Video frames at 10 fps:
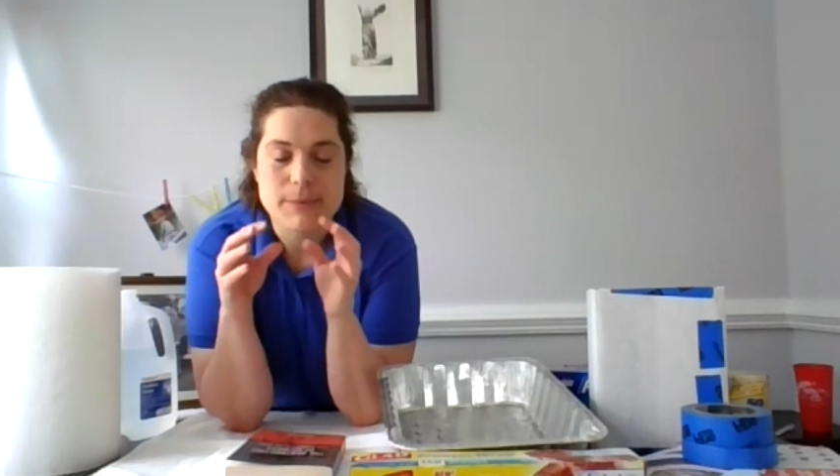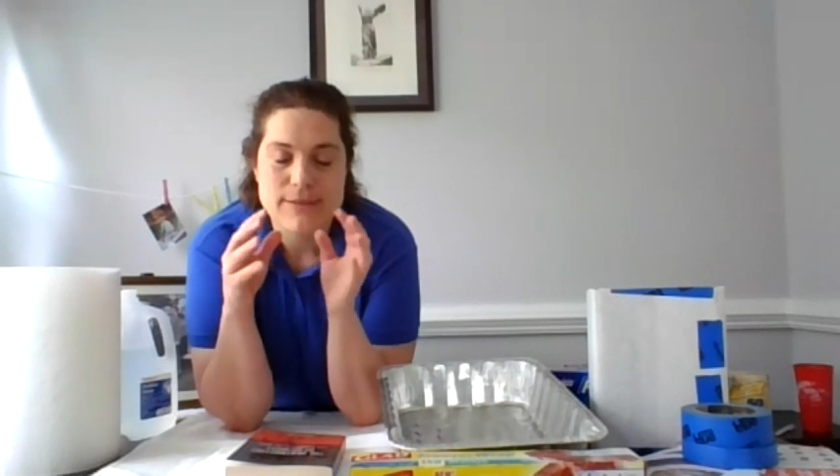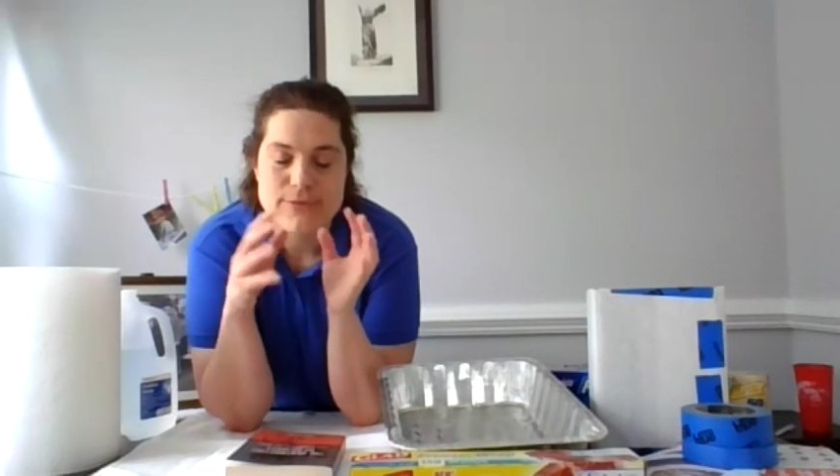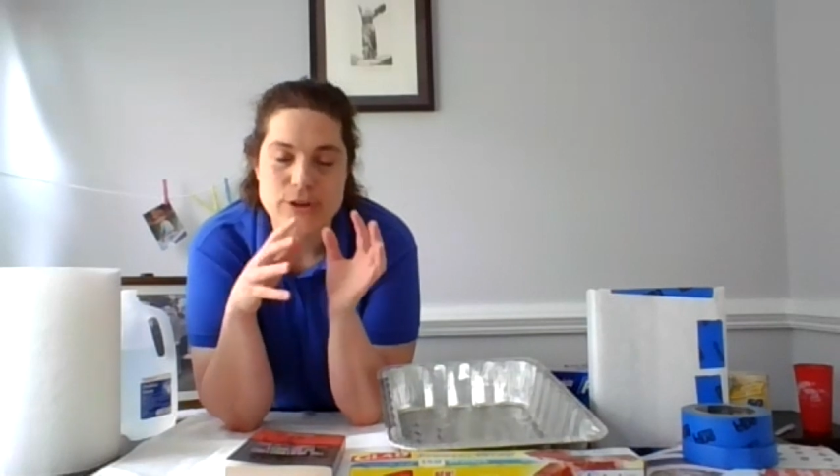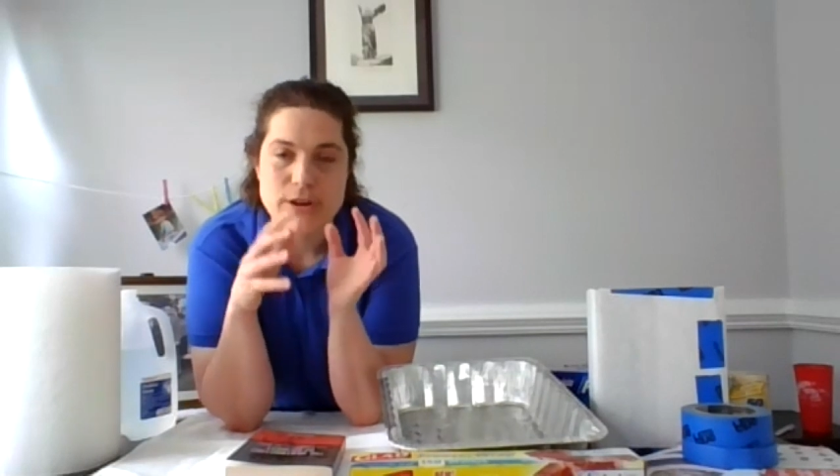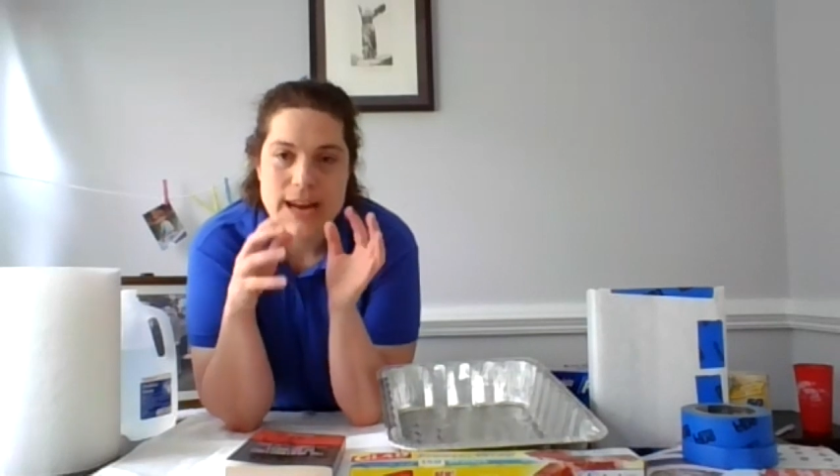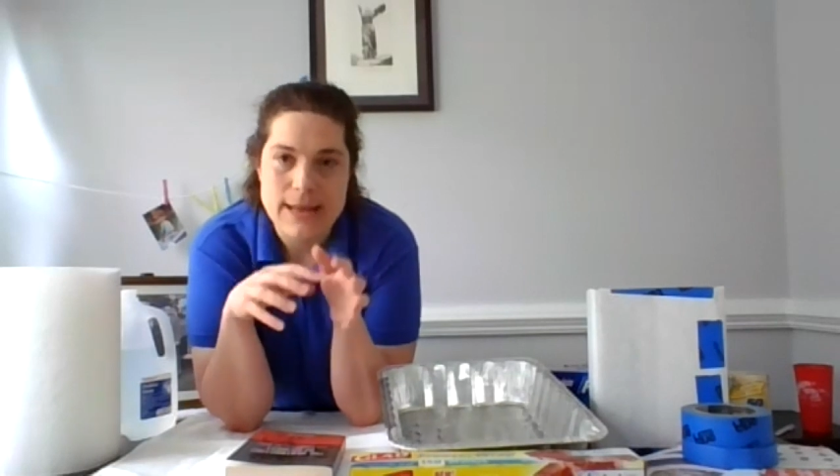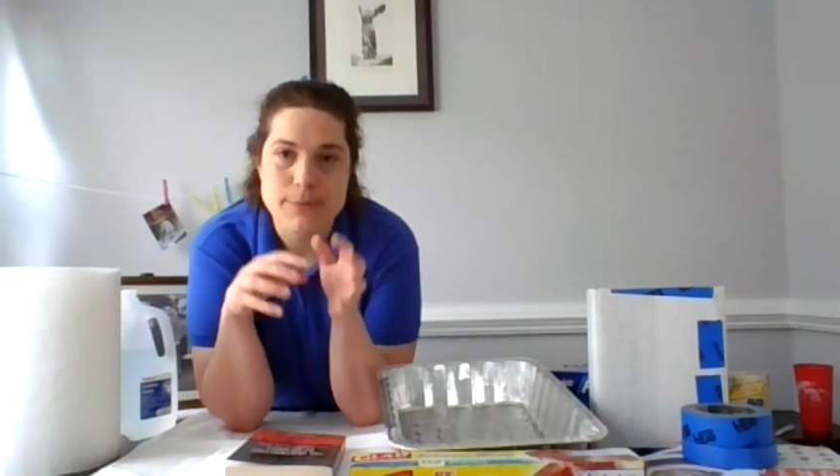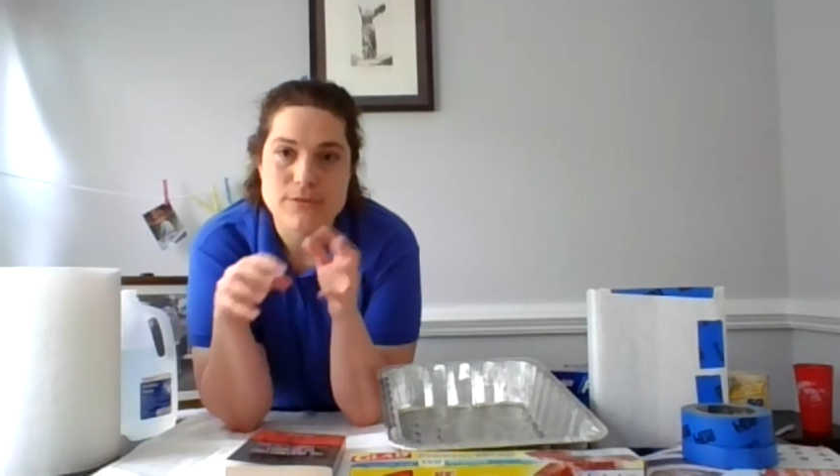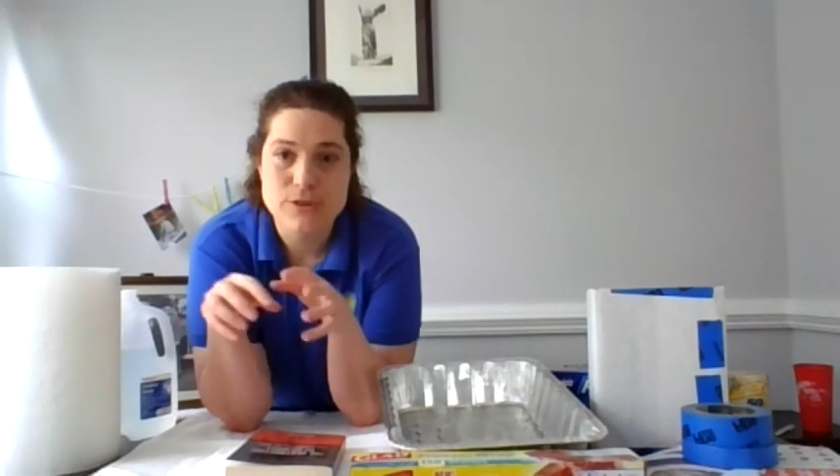if you're
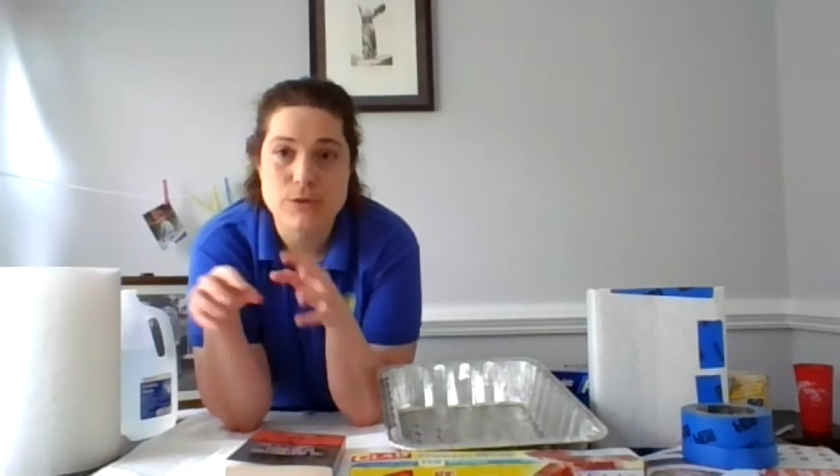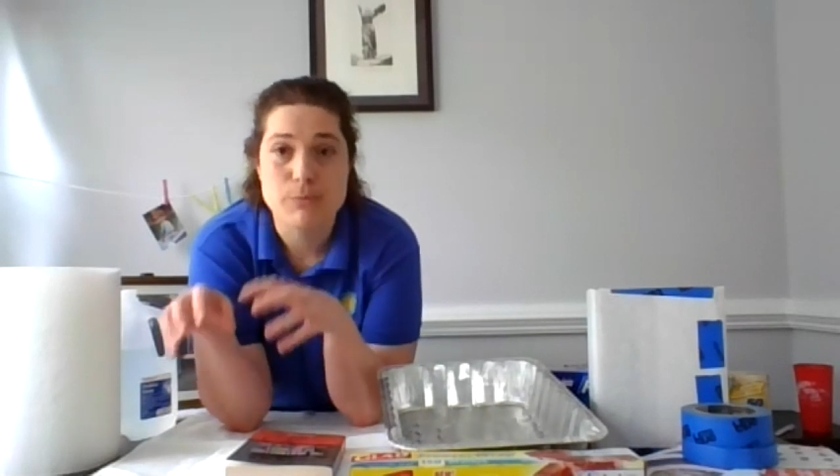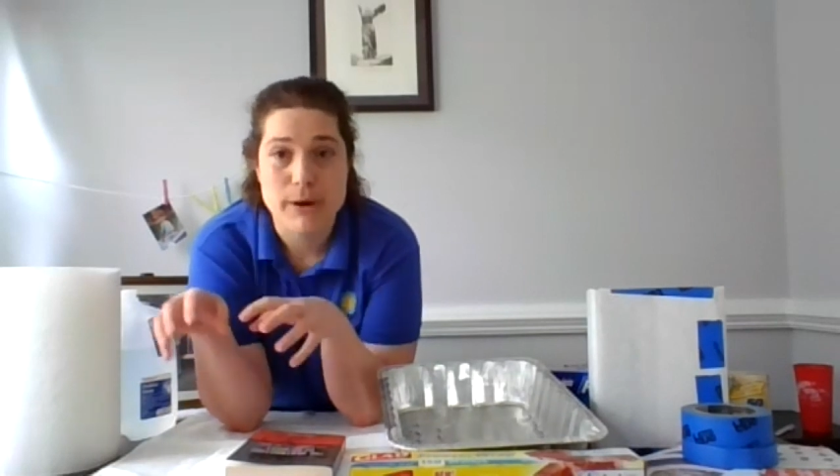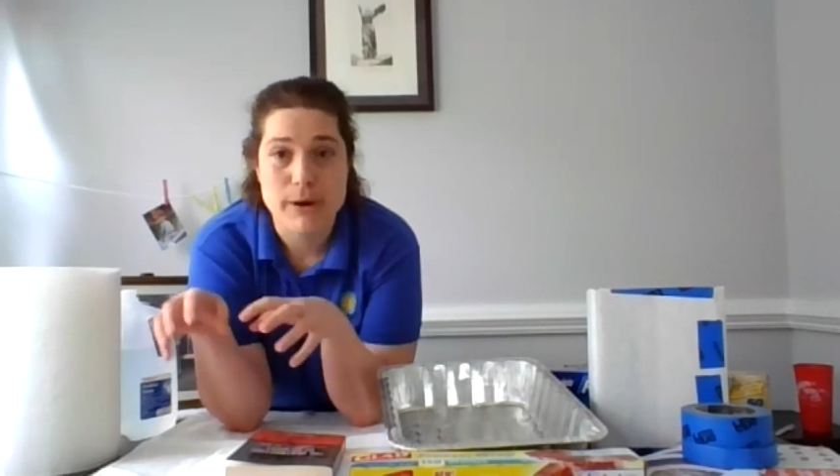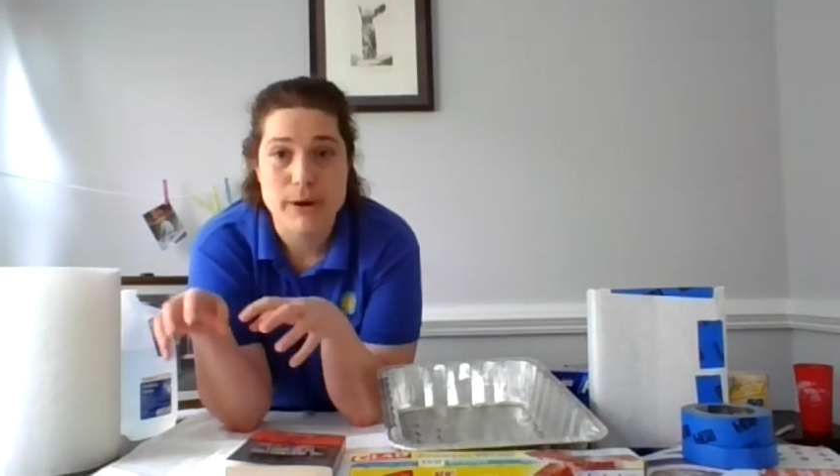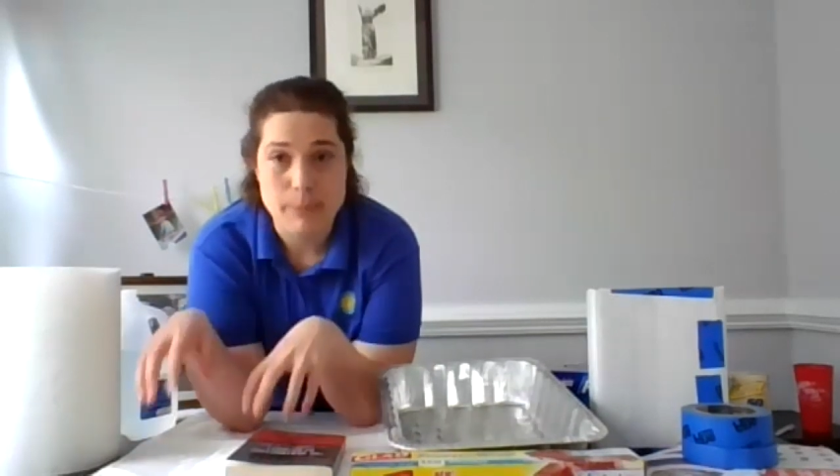able to break it